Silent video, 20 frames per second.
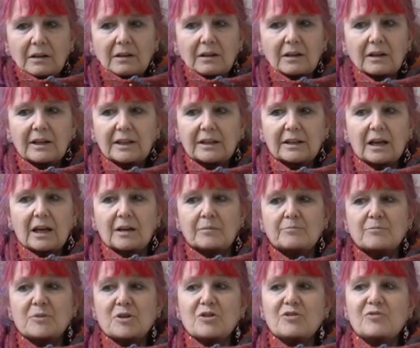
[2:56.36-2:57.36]
like,
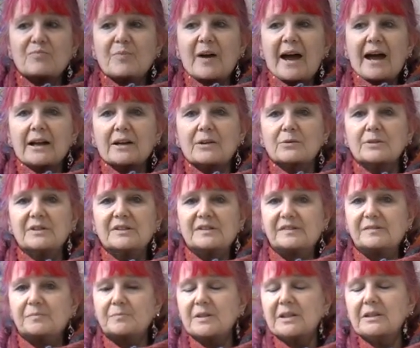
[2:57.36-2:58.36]
and move
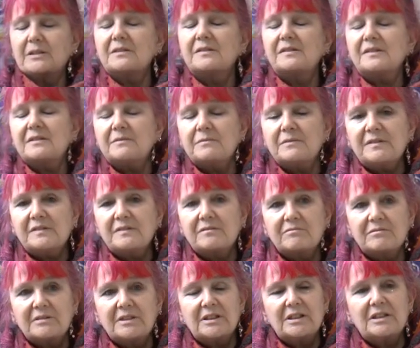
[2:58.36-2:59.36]
backwards, because it was
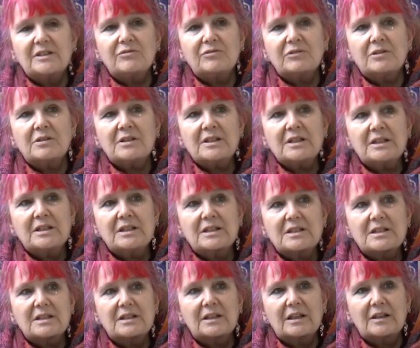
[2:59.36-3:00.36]
really frightening
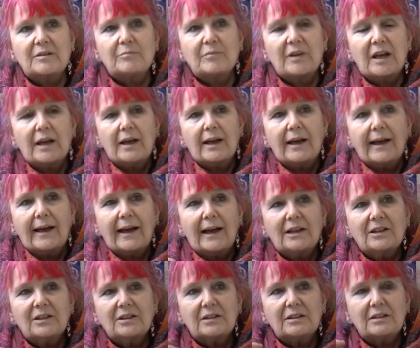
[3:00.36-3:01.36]
to them.
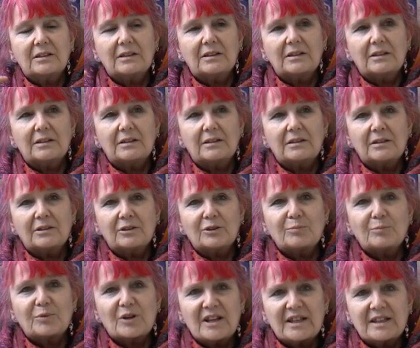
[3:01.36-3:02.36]
And, you know,
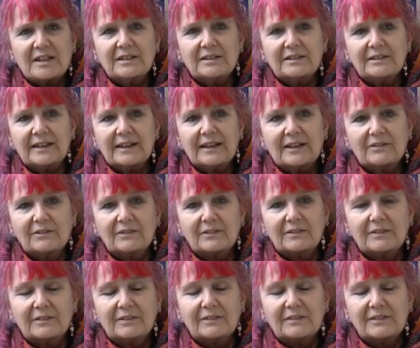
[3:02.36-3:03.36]
breaking down
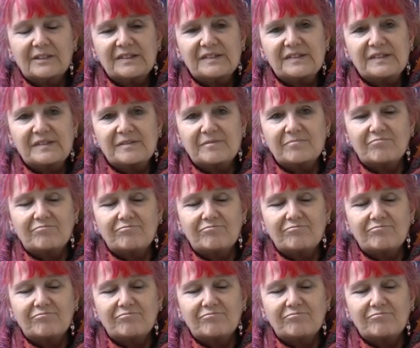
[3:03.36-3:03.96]
this